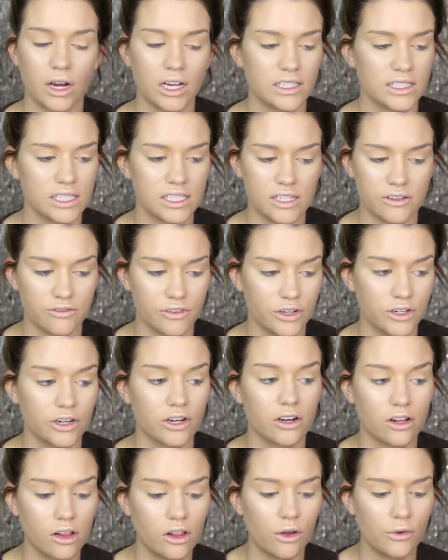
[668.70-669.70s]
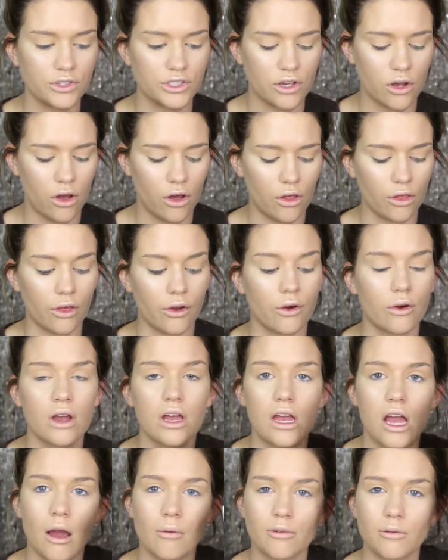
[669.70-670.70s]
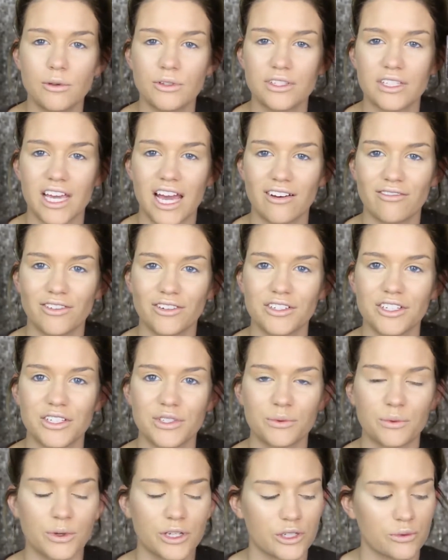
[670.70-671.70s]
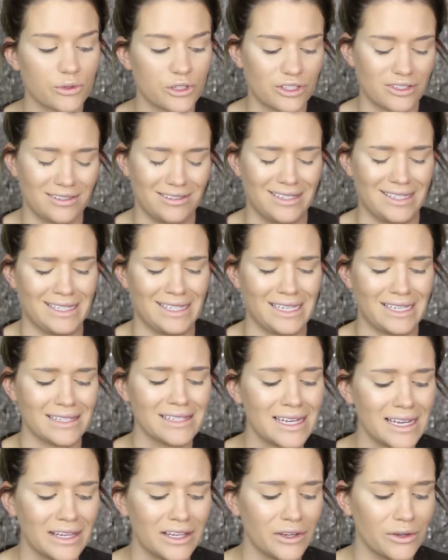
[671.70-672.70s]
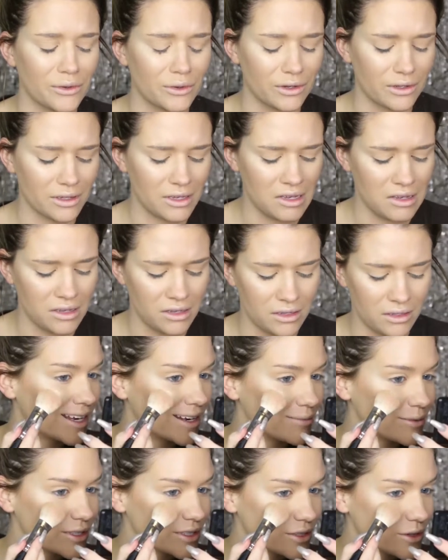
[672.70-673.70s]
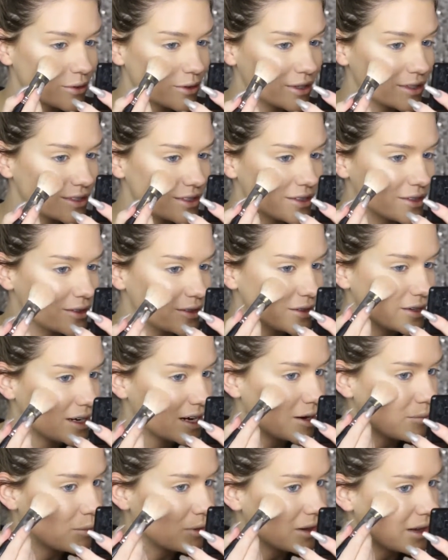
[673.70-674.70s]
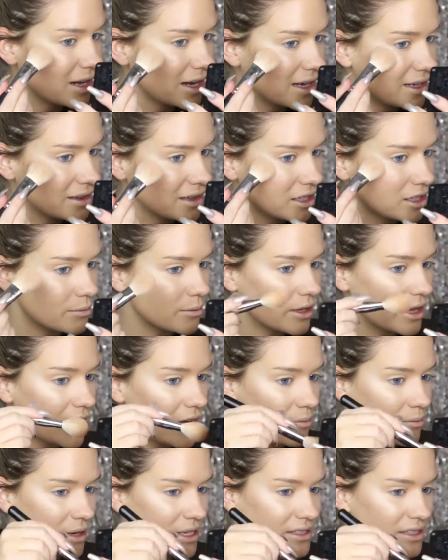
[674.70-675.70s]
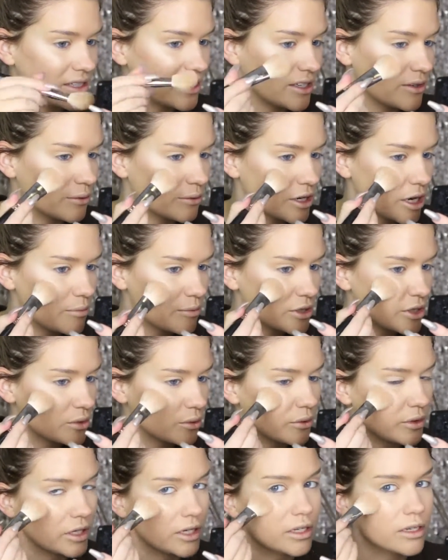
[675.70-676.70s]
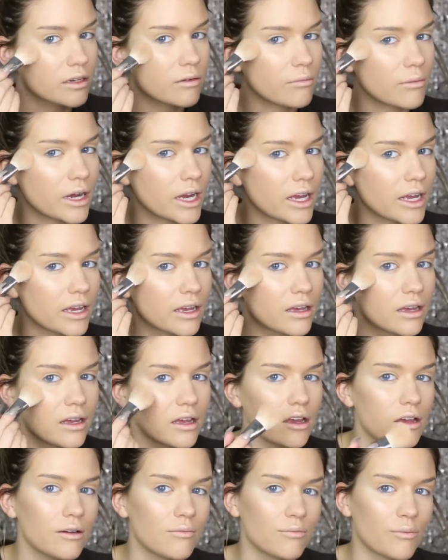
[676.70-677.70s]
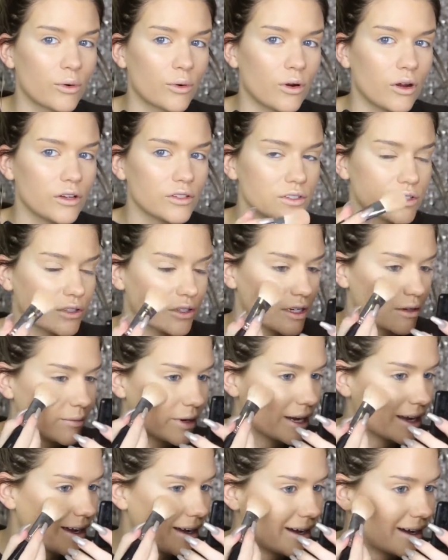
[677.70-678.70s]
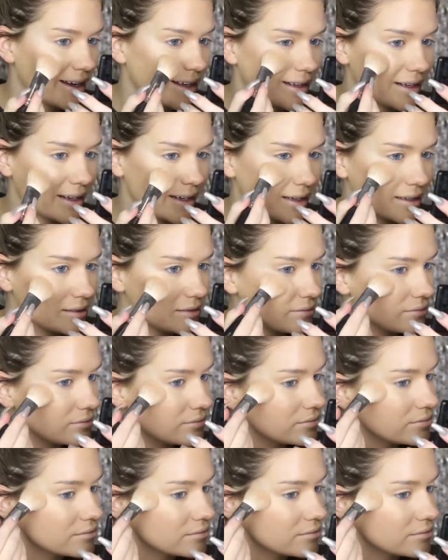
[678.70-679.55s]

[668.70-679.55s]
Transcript: Crisis averted. Close call though. I'm going to be using Kat Von D's Wish, which is discontinued. And I'm just going to apply a little bit of that, basically right between my bronzer and my highlight.